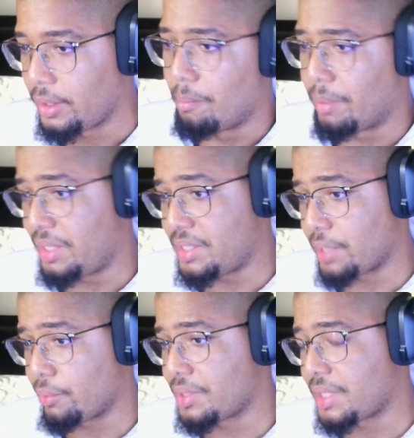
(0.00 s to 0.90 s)
But in
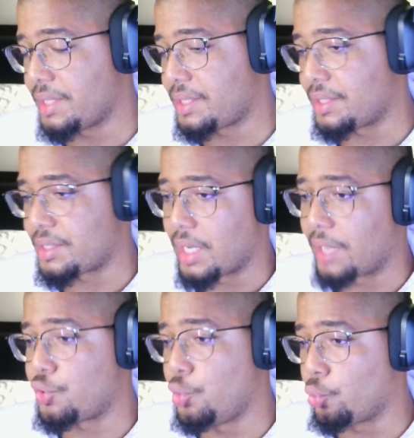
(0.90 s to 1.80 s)
general sense, it's
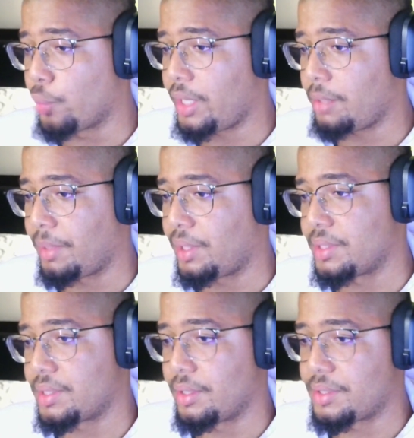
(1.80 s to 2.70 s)
not too great
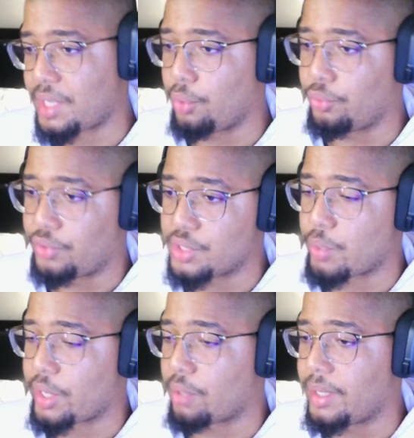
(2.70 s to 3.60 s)
because the scale does
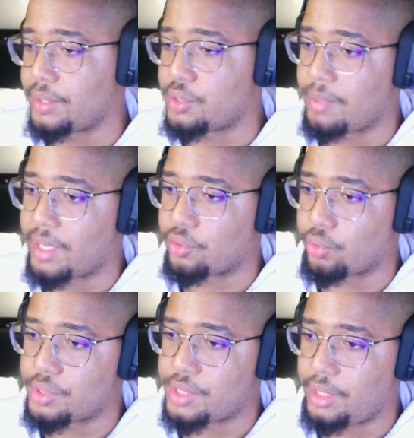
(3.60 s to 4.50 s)
recommend it to be at
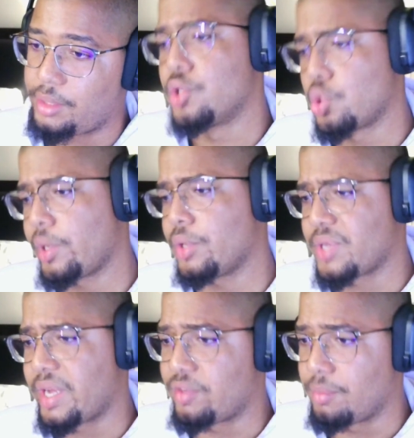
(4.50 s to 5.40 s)
13, so I
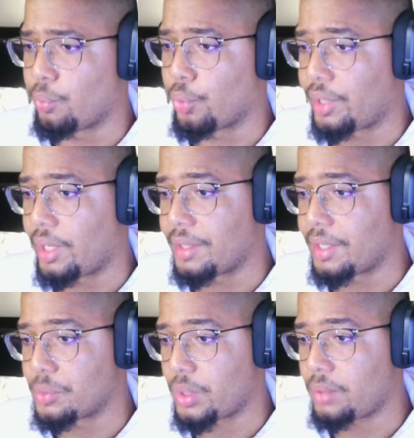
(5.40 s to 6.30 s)
also have to be working on that
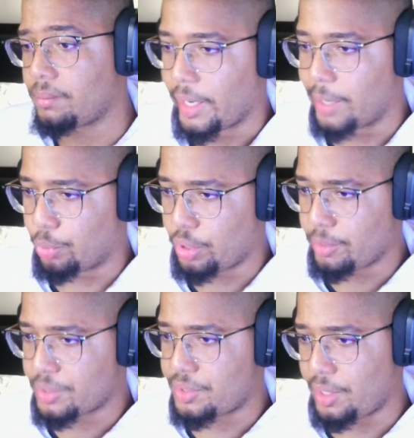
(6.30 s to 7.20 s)
as well. And pretty
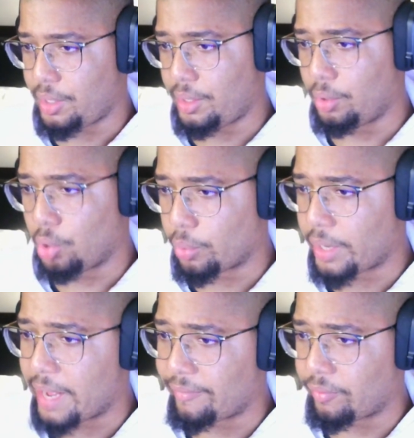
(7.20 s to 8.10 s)
much the lower
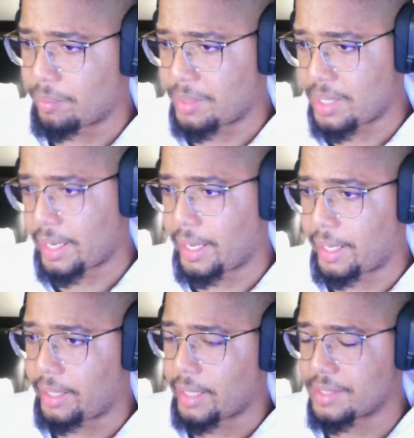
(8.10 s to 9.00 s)
half of the
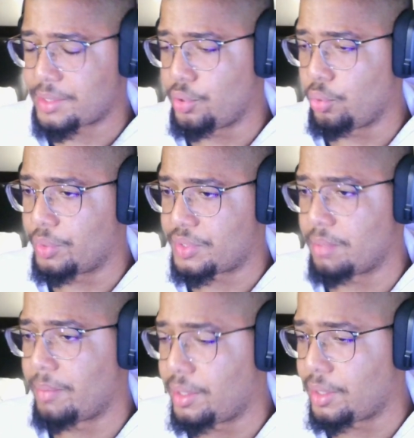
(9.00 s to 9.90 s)
BIA has to do with
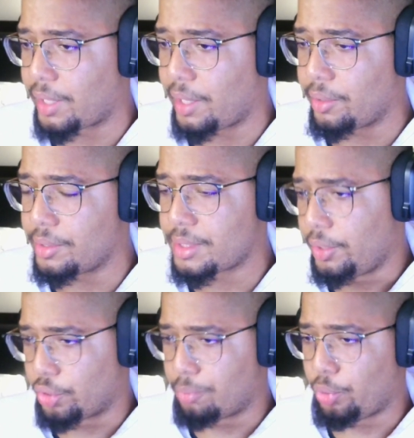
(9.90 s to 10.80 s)
some indicators
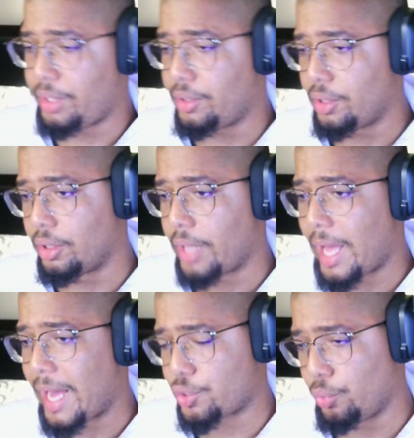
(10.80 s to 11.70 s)
that are putting the
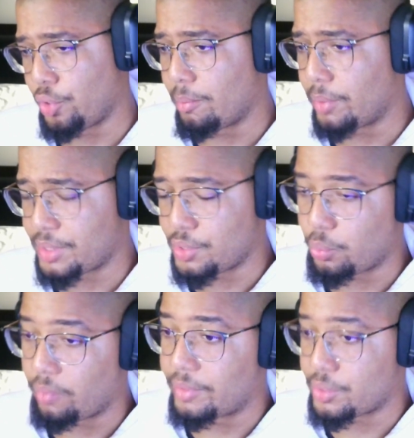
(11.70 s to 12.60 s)
actual numbers
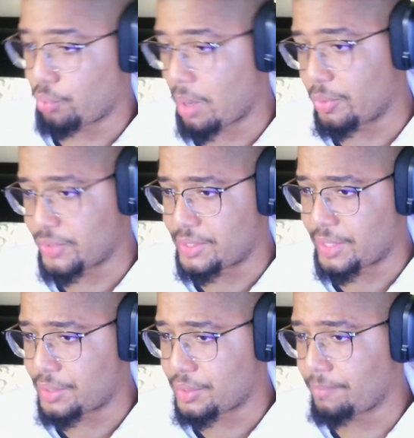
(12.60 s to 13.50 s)
into a visual
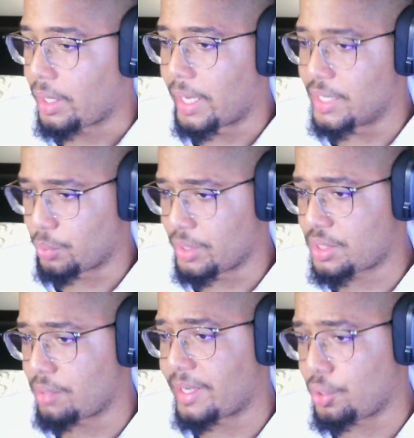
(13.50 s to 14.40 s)
representation, as well as
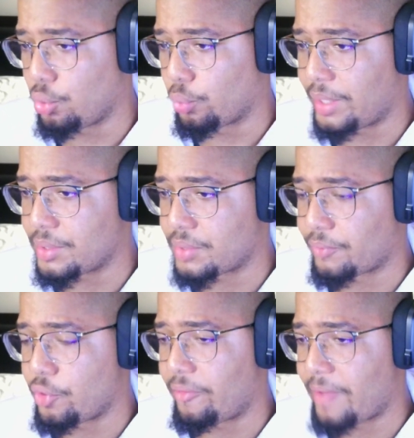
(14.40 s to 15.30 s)
some ideal ranges
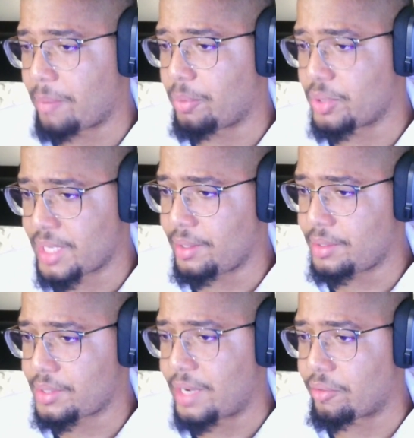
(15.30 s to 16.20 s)
for your fat
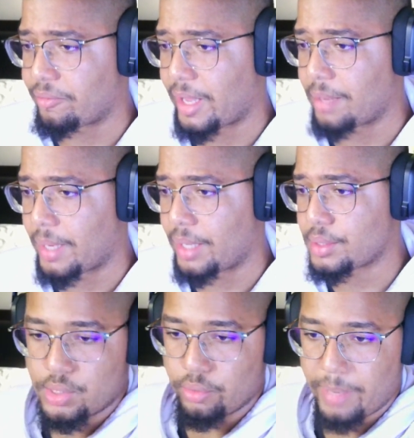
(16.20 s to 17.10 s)
percentage and your fat
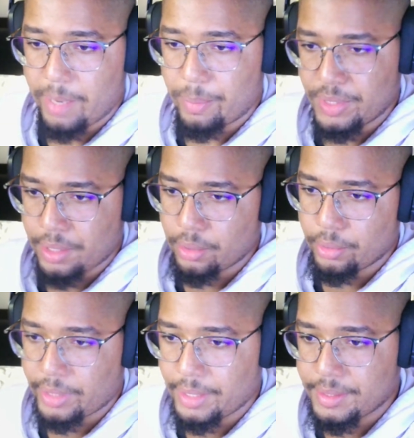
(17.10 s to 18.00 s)
mass. In my particular
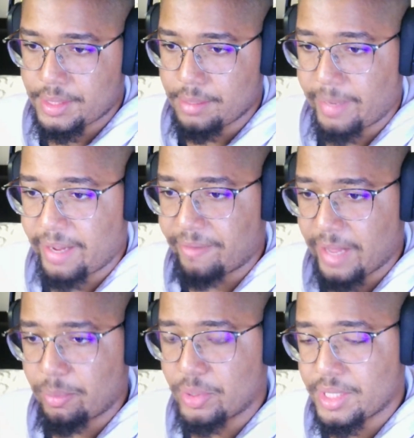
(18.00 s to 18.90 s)
case, my
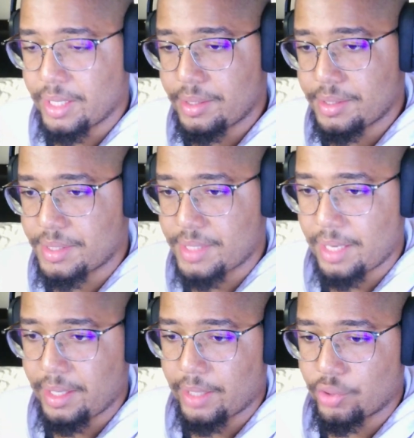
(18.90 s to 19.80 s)
fat percentage is
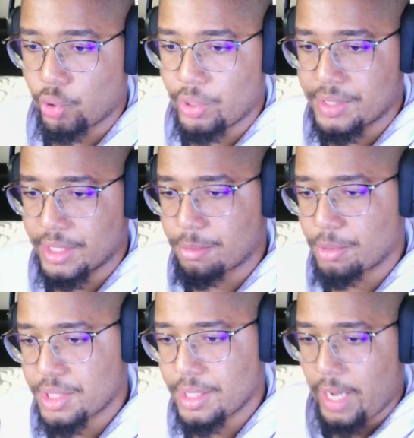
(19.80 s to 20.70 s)
standing at
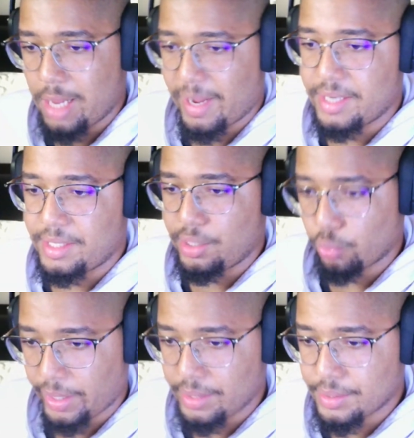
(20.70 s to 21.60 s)
36%. My ideal
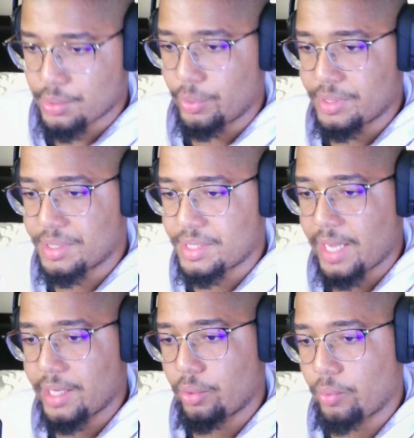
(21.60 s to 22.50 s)
range is going to
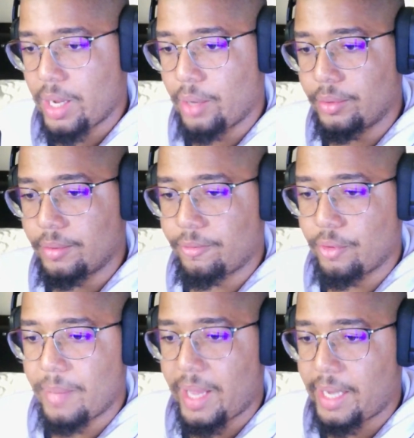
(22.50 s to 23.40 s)
stand at around
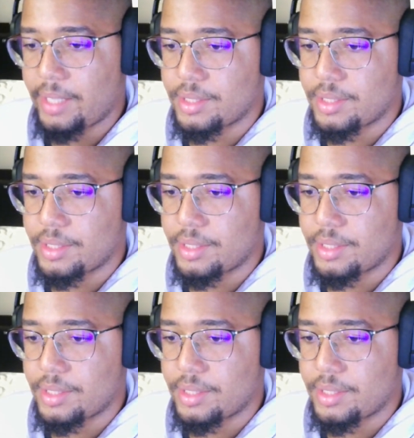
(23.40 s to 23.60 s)
from 8 to